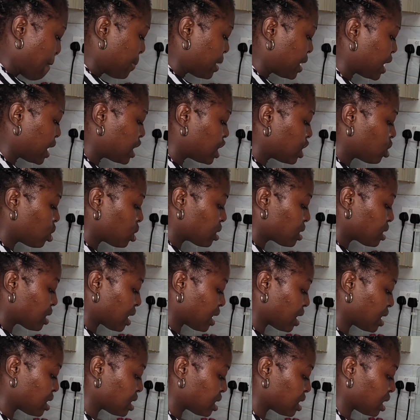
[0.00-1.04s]
They did not say
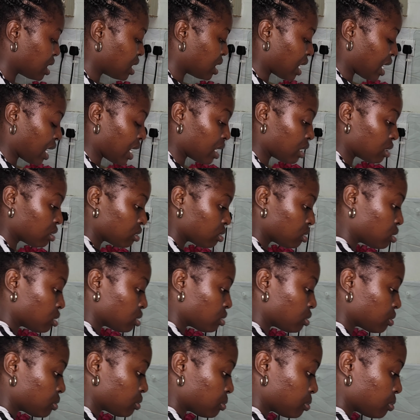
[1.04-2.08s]
it in a
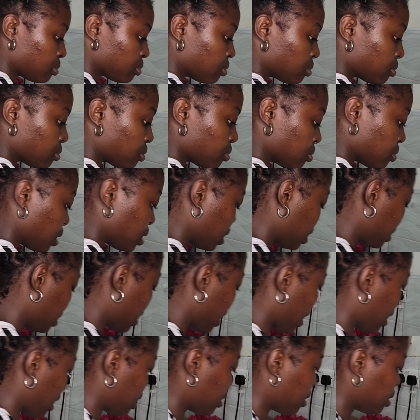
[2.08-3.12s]
in
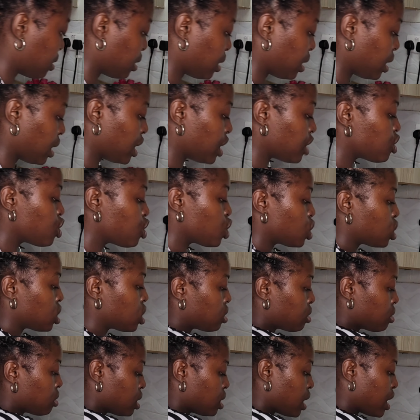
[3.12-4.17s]
a age
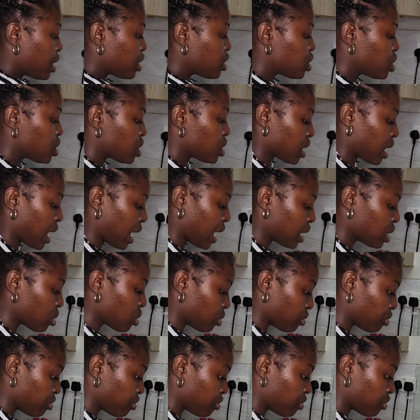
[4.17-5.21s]
aged kind
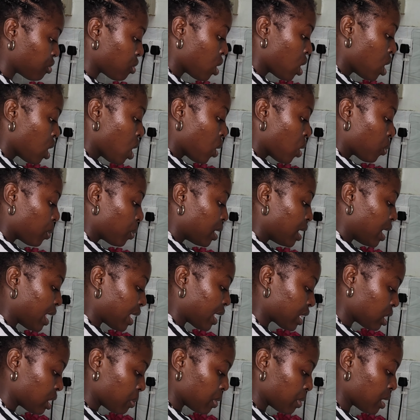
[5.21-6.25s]
of where
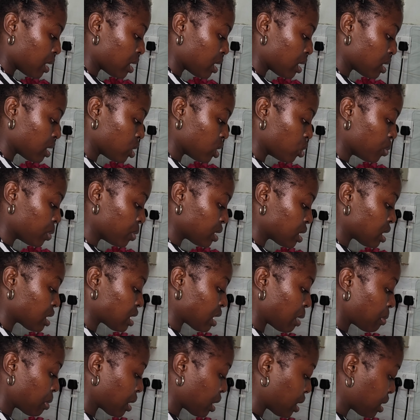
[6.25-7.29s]
like the way you would see
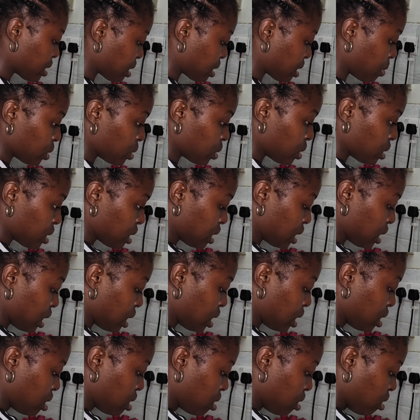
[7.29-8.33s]
something and then someone will
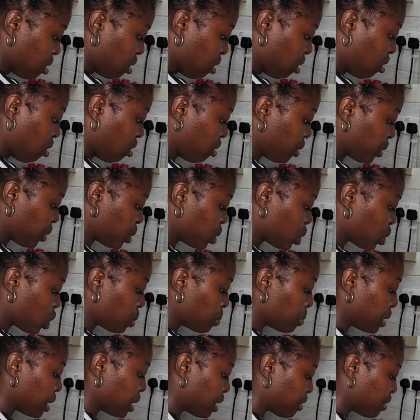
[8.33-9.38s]
say, oh, you don't
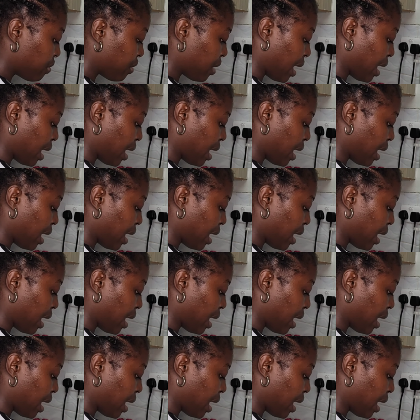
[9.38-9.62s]
behave